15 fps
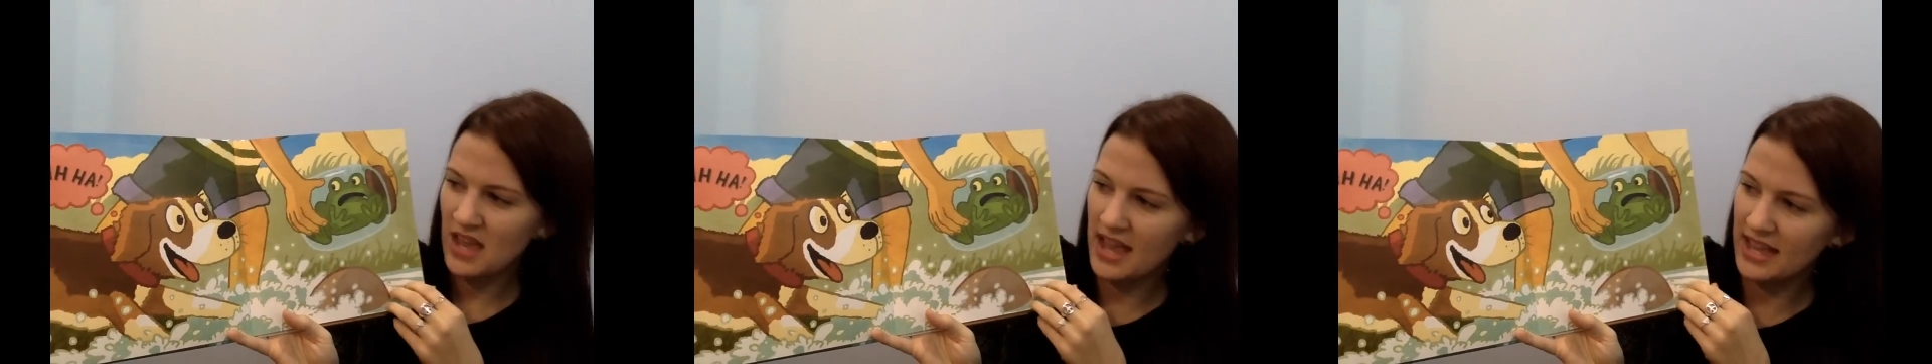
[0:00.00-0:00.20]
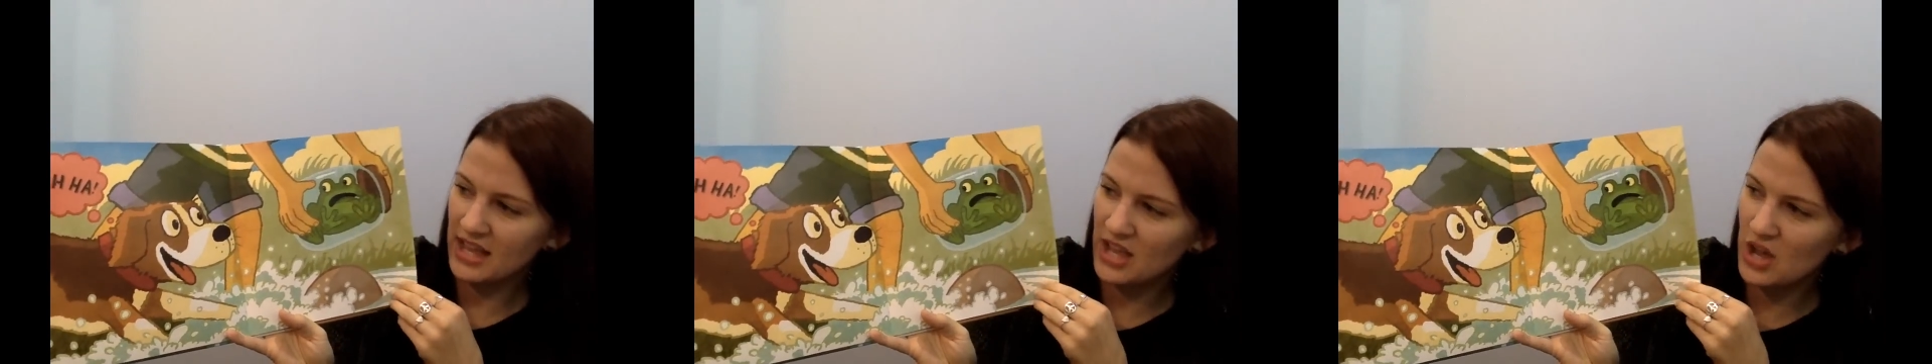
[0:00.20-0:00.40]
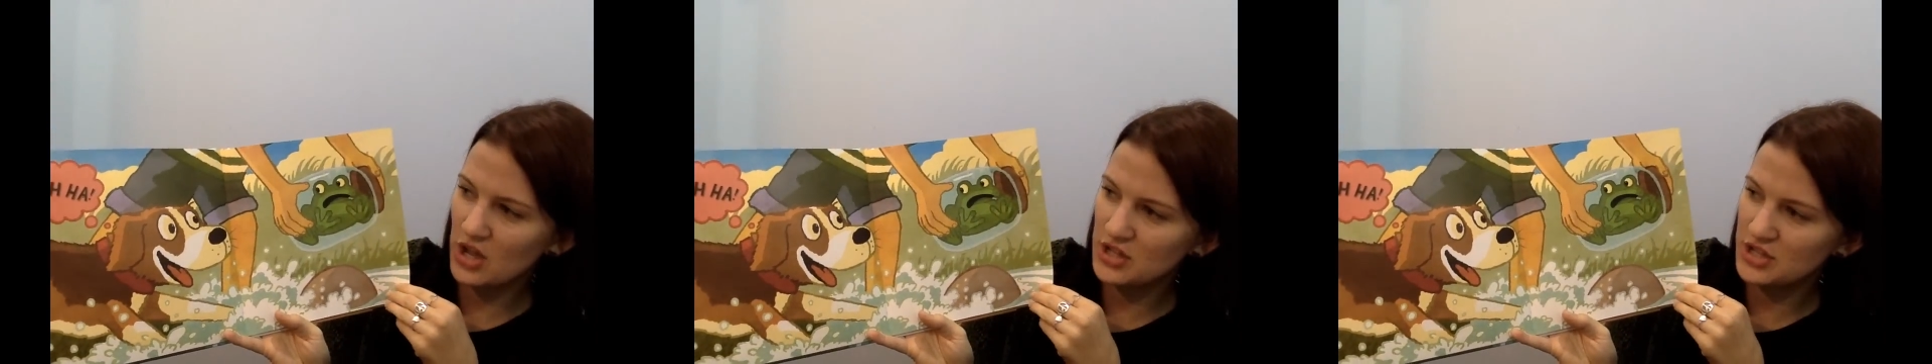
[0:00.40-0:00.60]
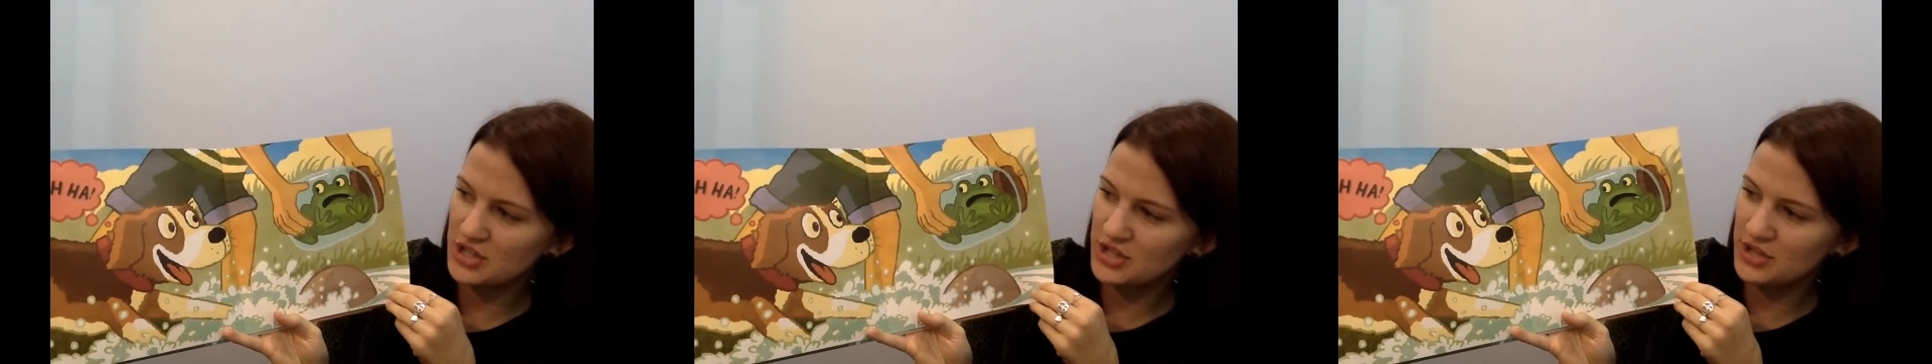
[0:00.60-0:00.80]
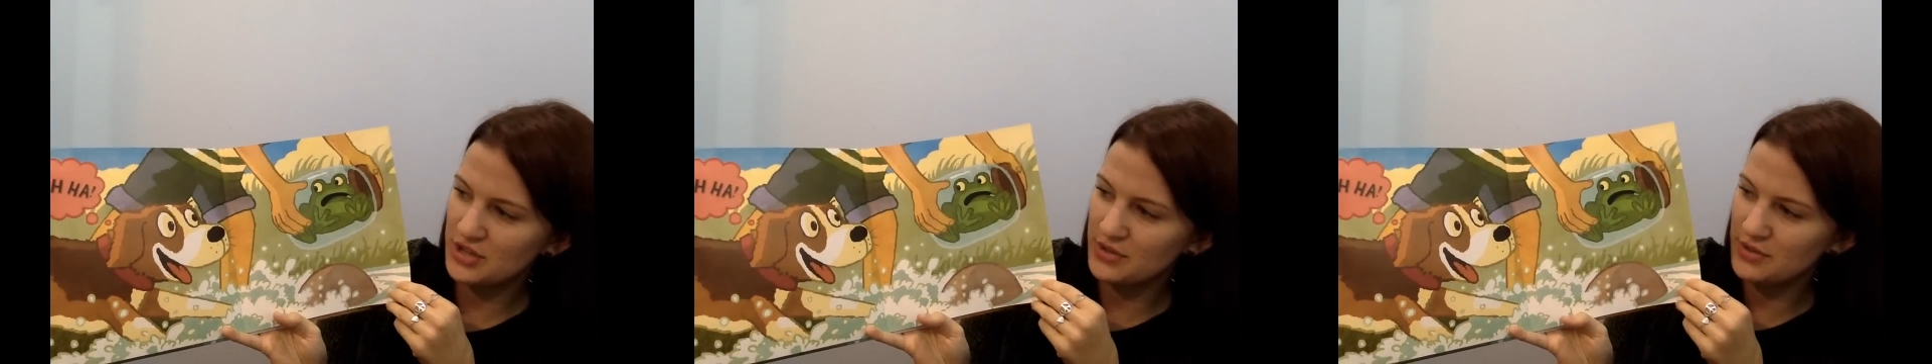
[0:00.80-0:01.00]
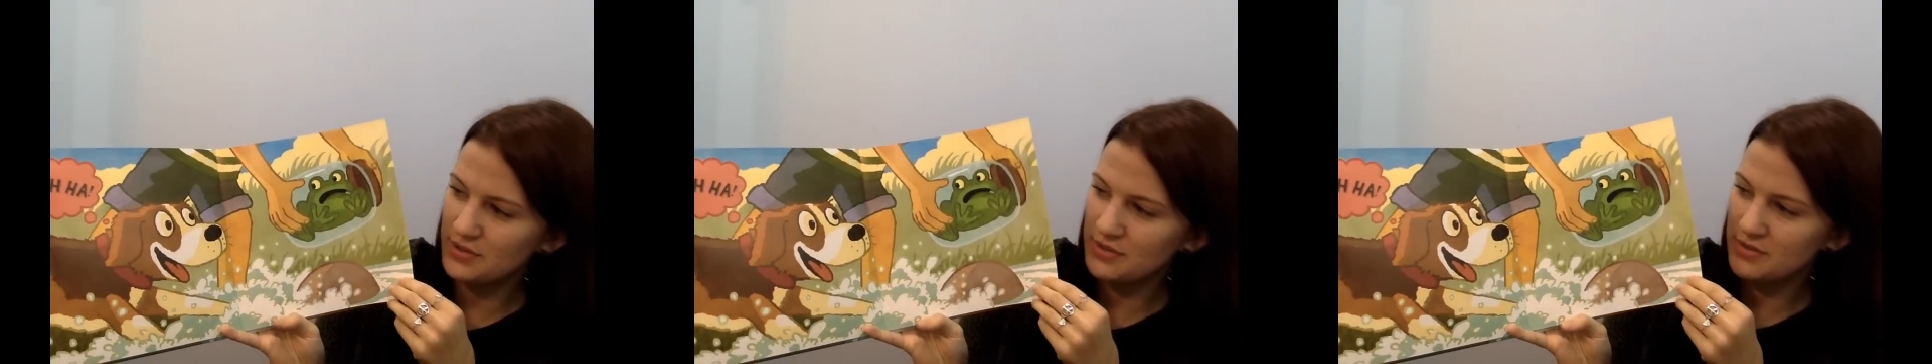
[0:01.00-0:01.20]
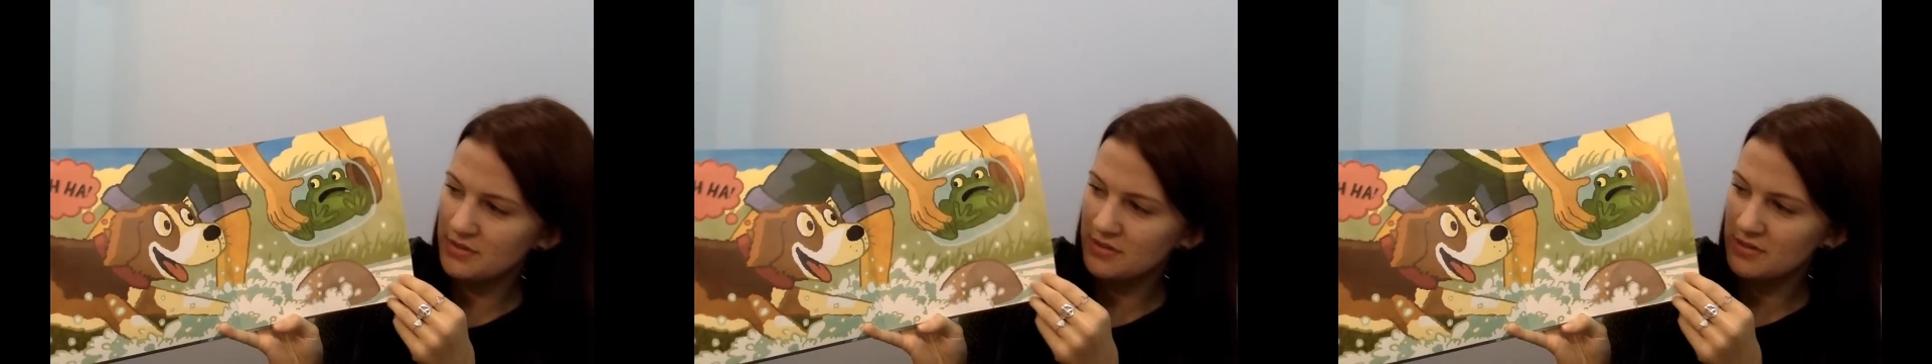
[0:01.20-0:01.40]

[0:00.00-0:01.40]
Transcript: I got you.